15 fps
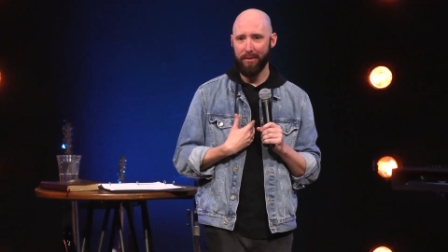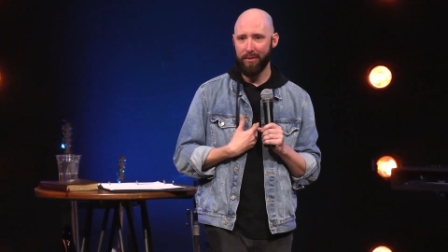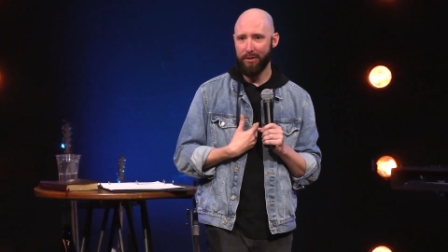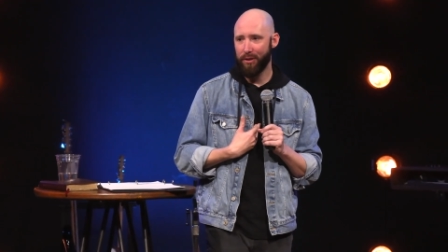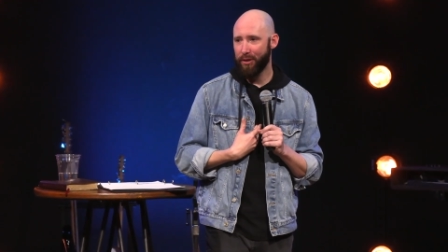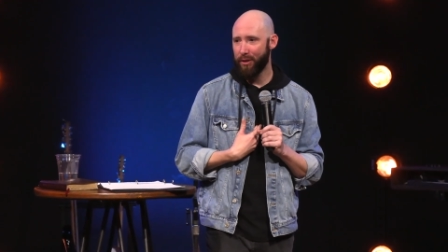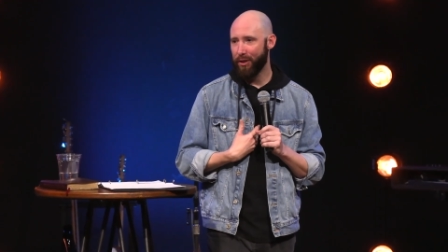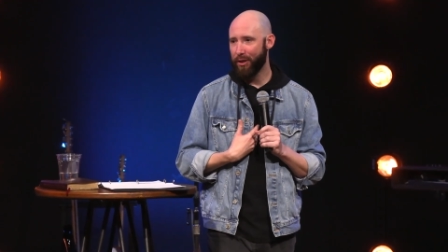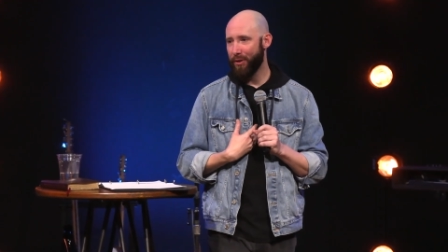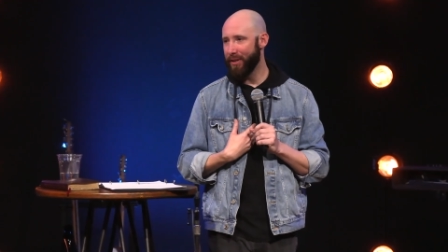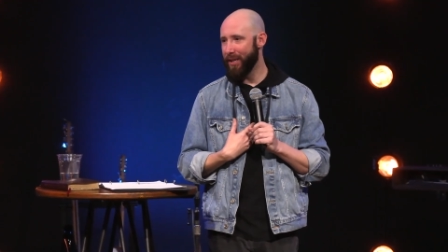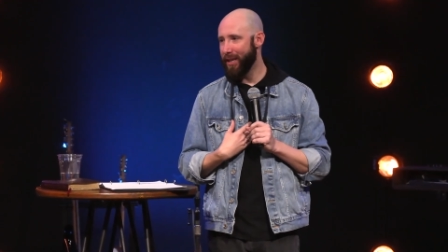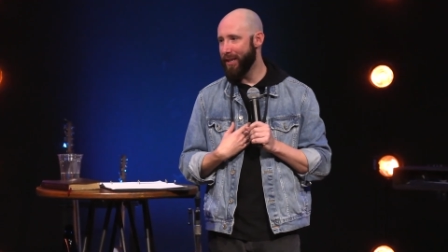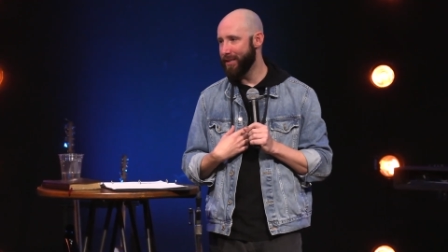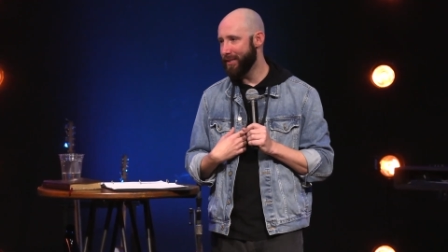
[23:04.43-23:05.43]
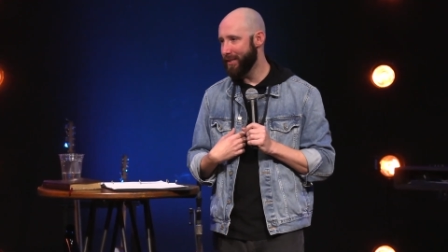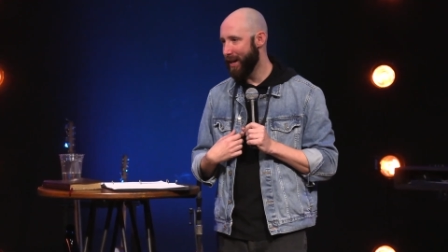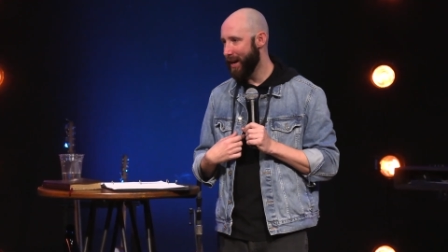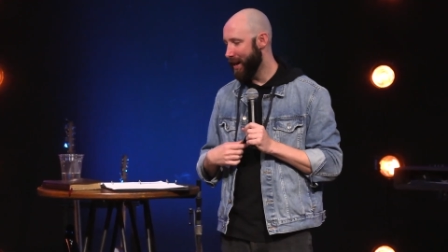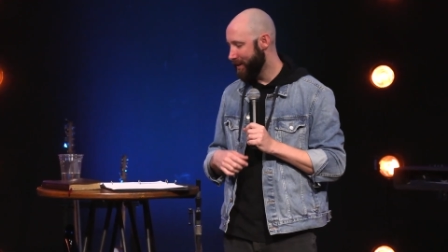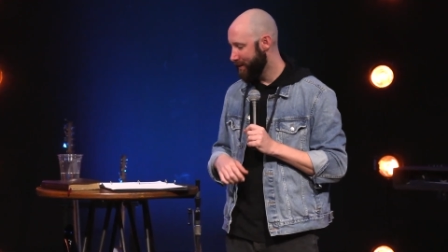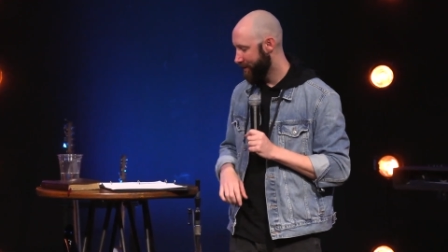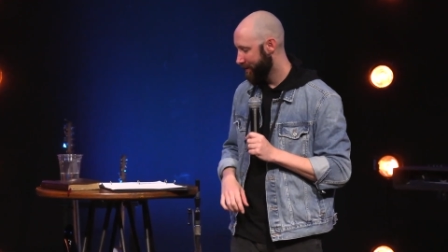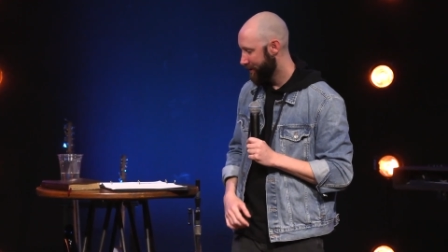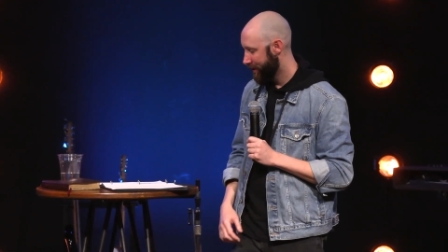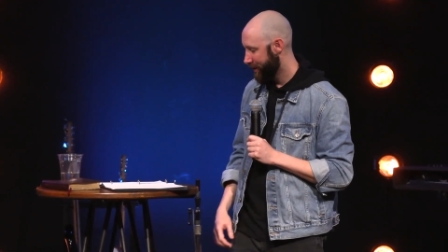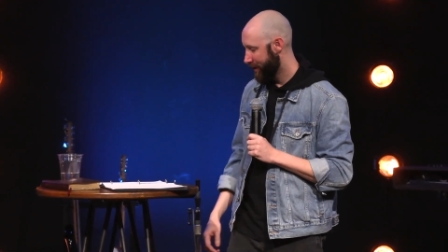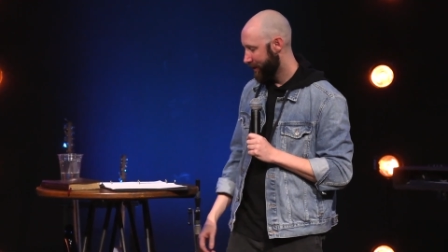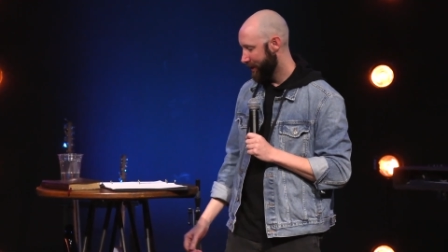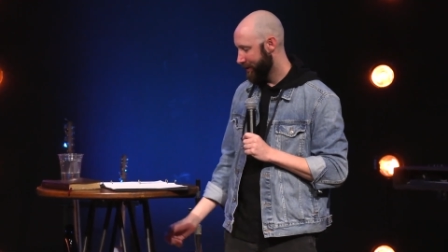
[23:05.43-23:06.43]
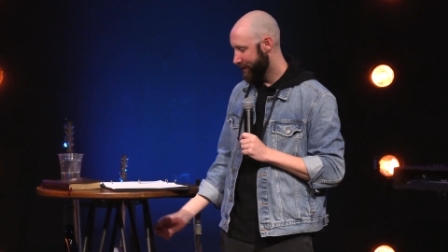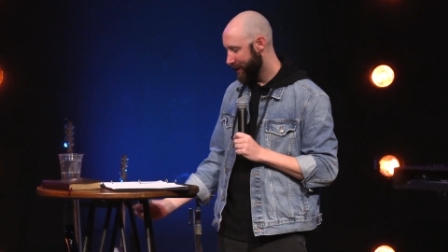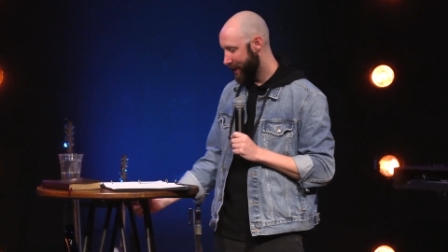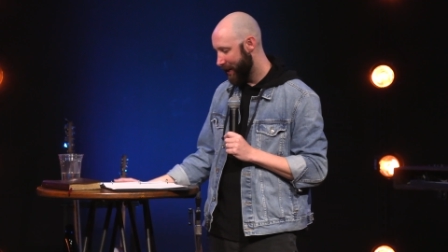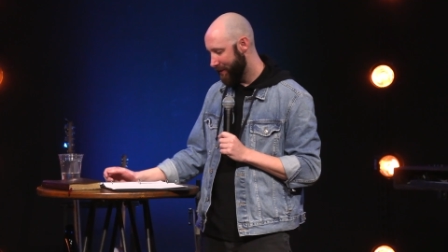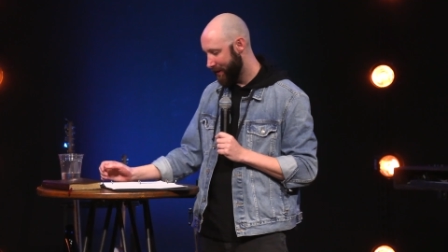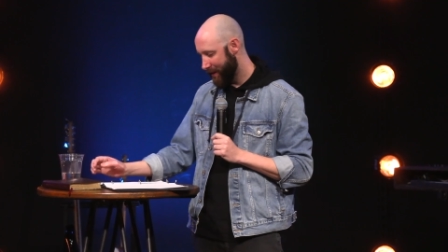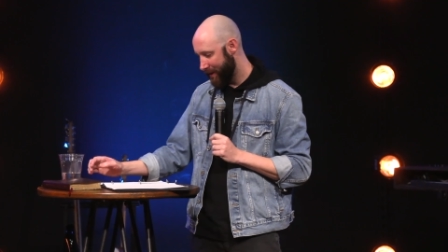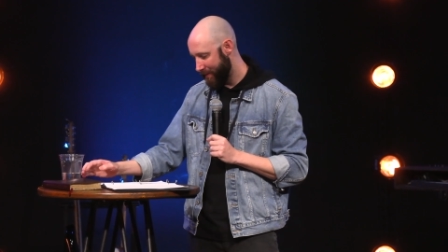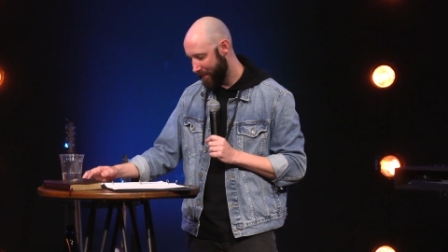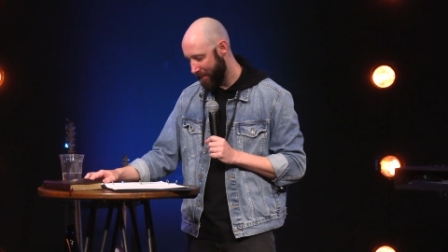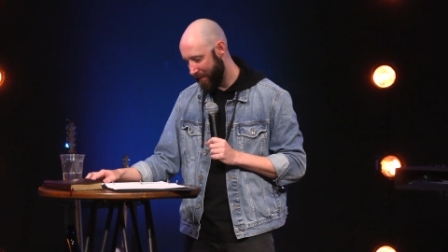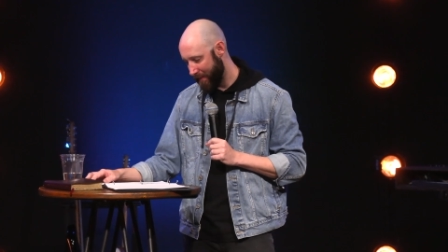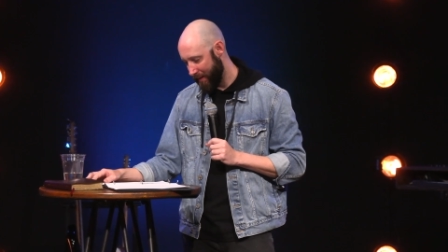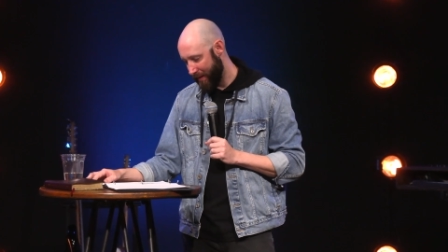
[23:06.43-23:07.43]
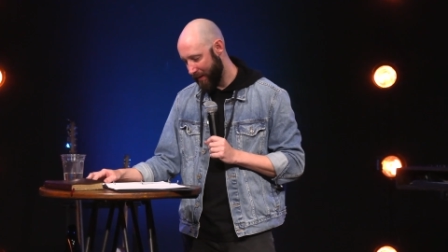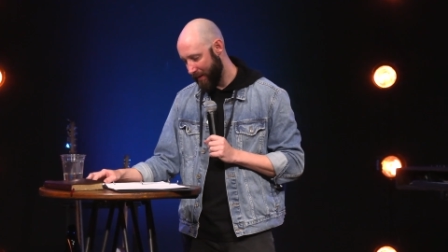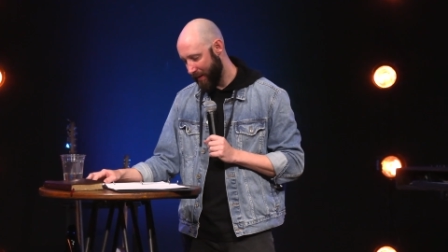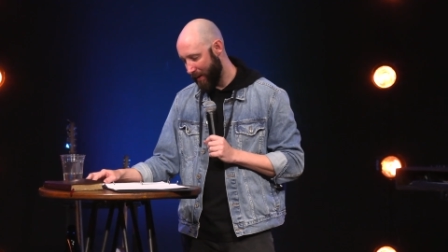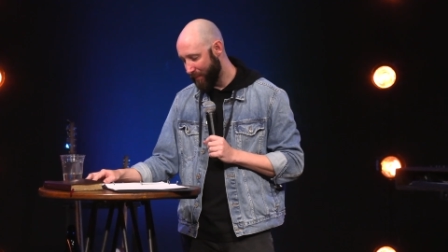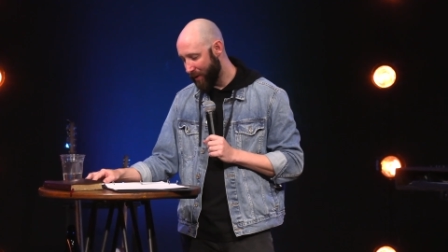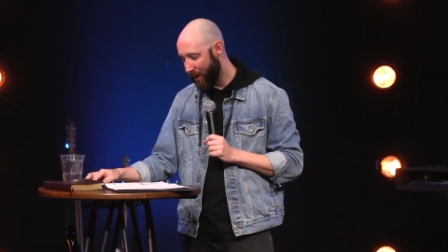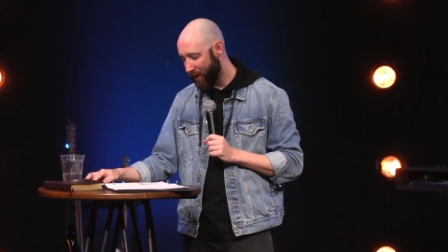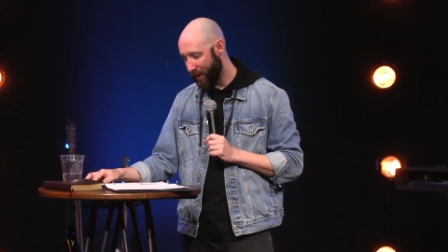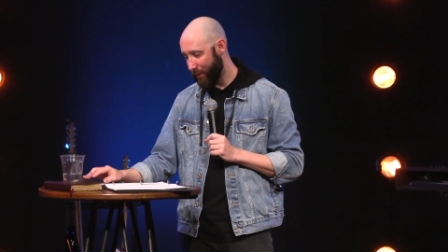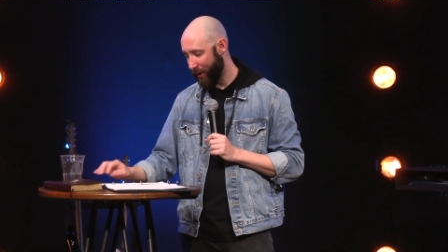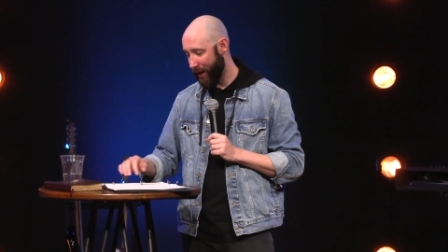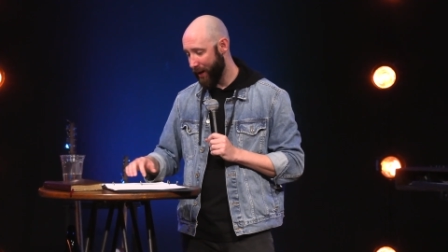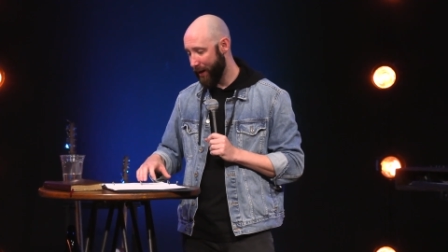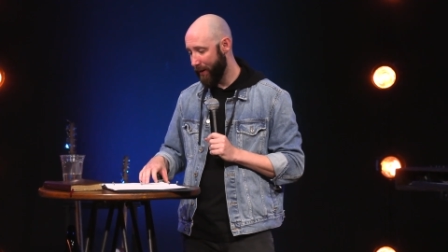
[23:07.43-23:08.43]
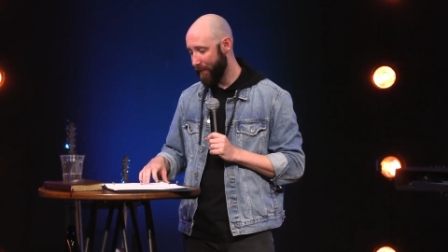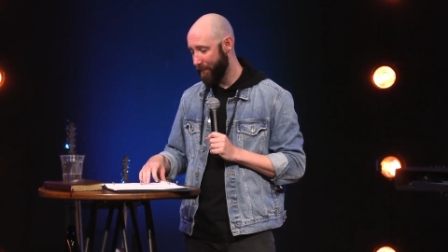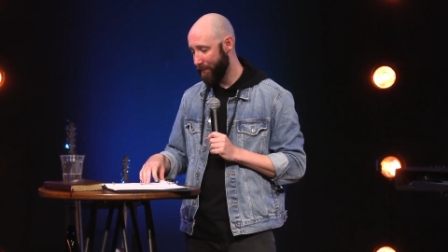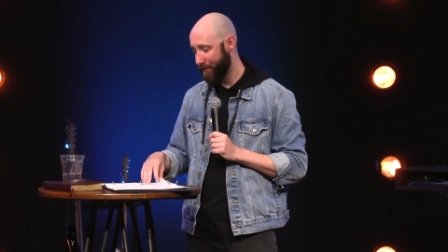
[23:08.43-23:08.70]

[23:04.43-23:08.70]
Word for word: to look on the inside and say that I'm not okay